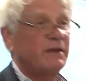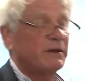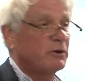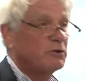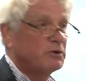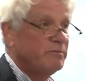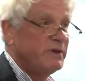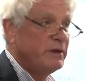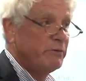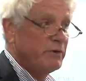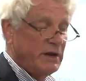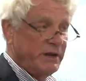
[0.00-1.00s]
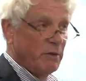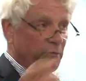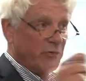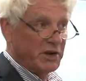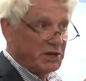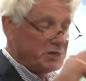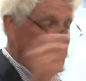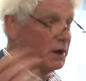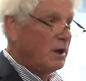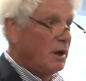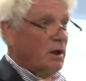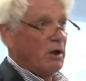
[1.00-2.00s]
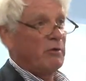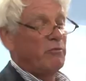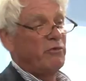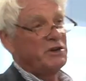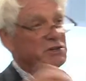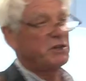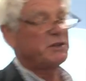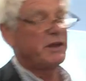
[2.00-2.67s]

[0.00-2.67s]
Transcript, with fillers: that I could be really a bridge, a bridge in